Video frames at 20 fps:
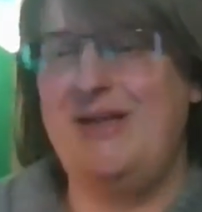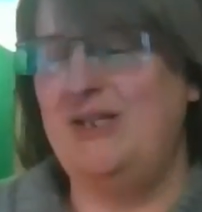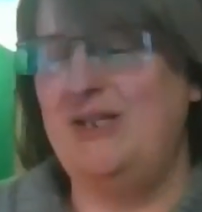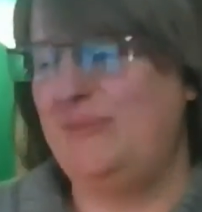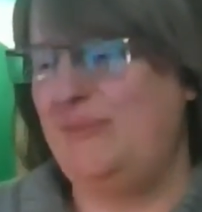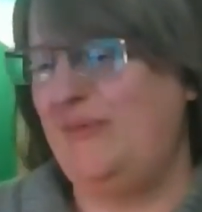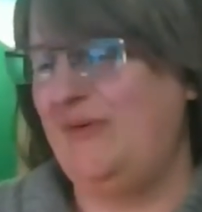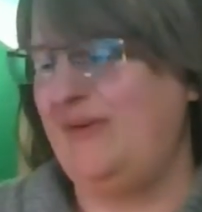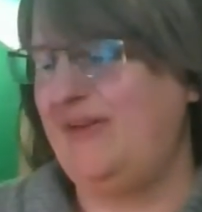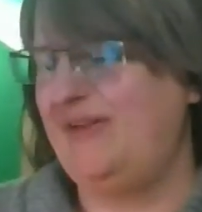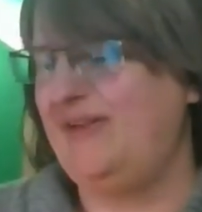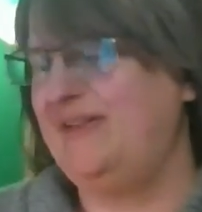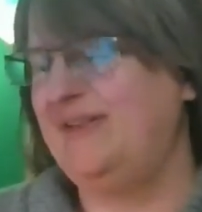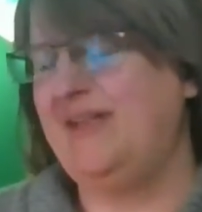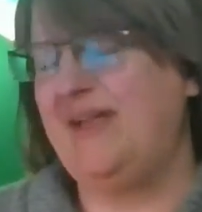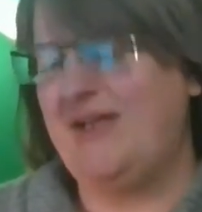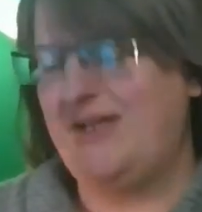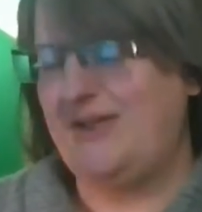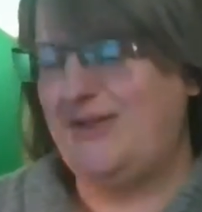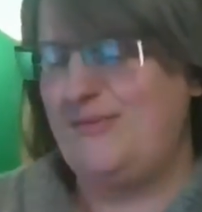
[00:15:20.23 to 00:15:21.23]
this book is
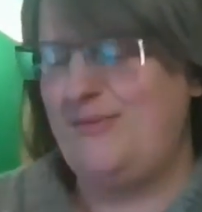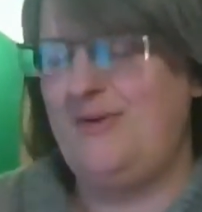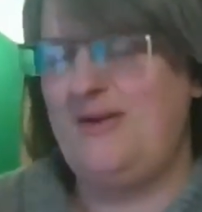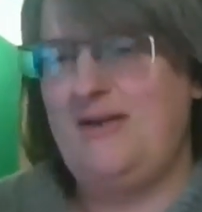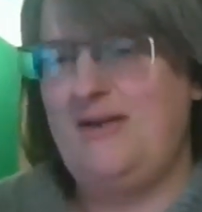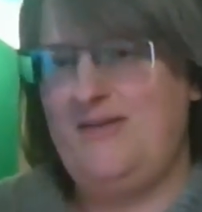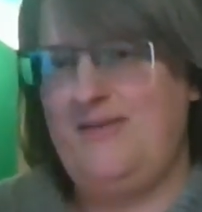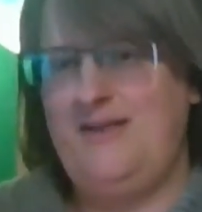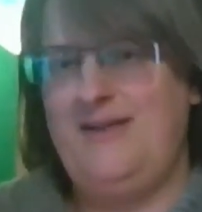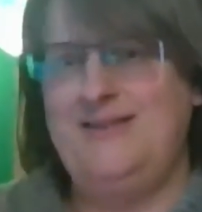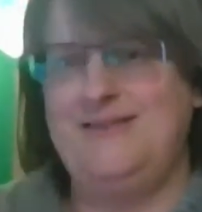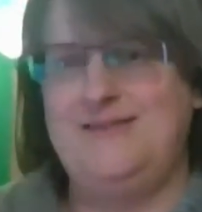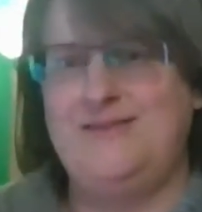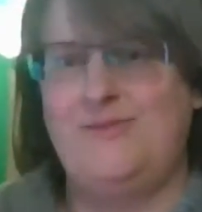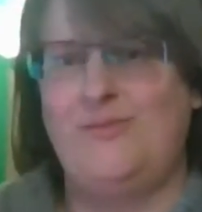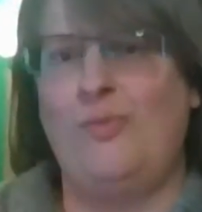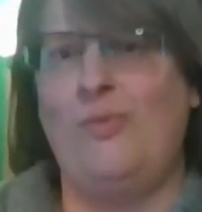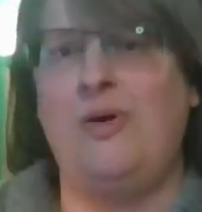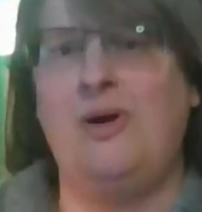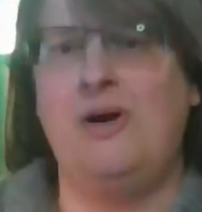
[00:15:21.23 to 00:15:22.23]
like three of these in
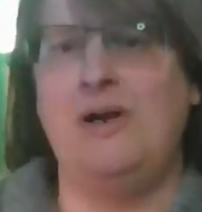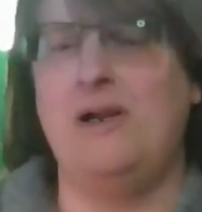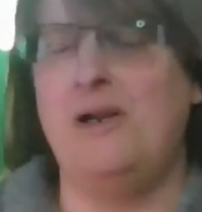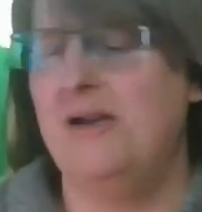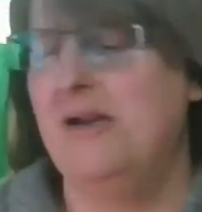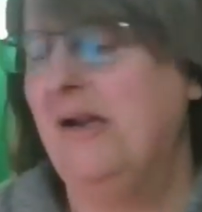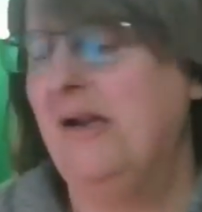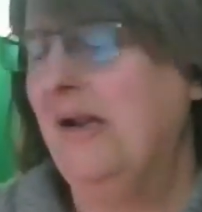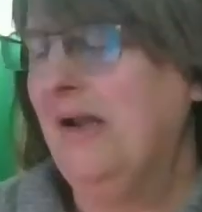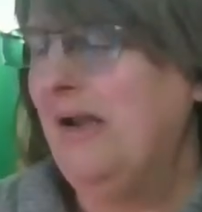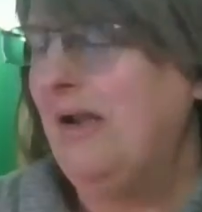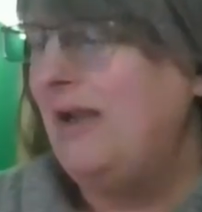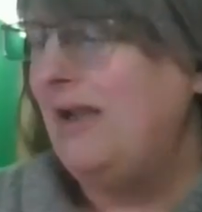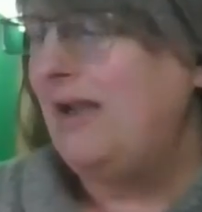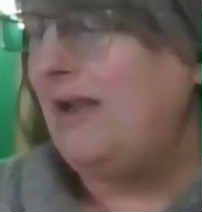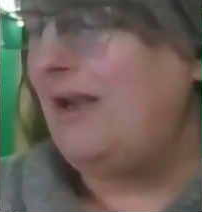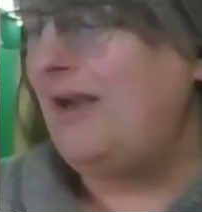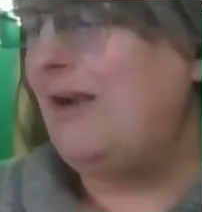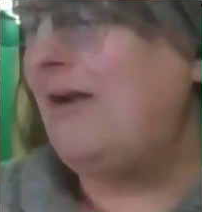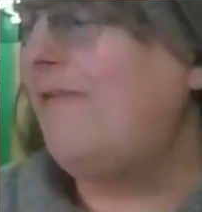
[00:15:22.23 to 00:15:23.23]
one.
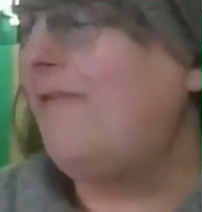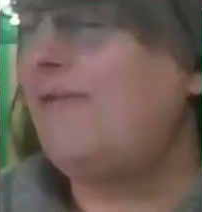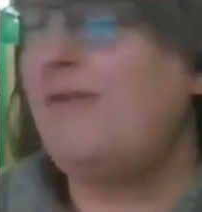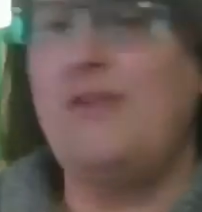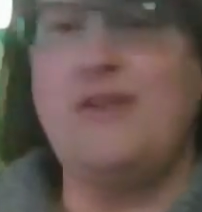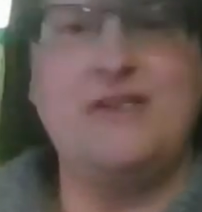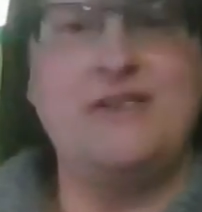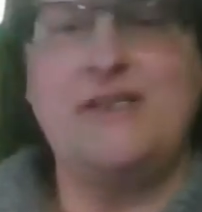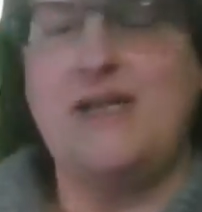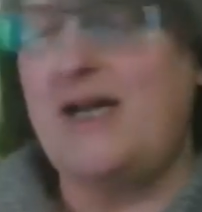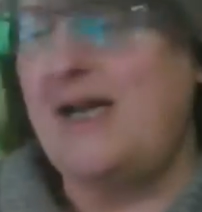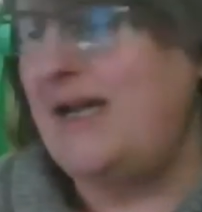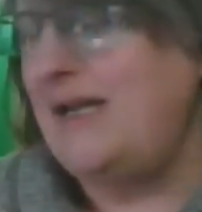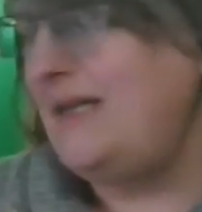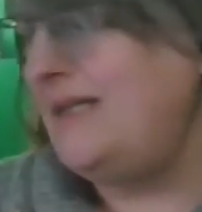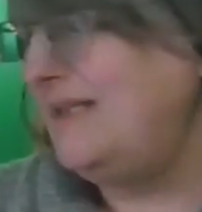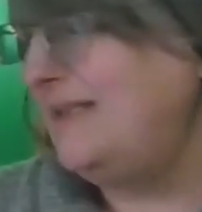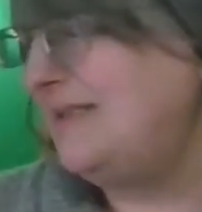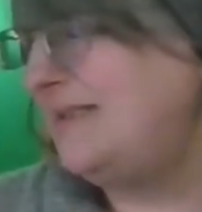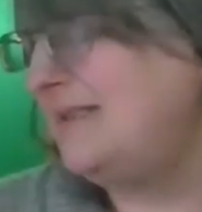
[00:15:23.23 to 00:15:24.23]
You know, for the
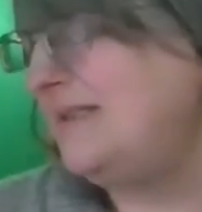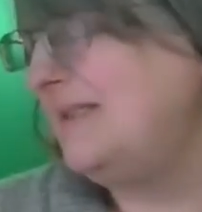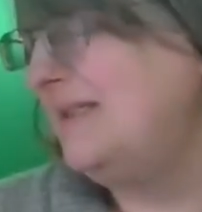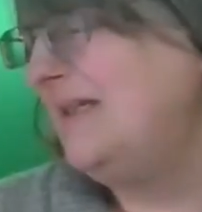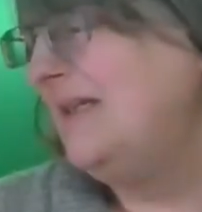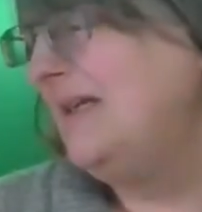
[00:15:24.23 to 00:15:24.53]
size,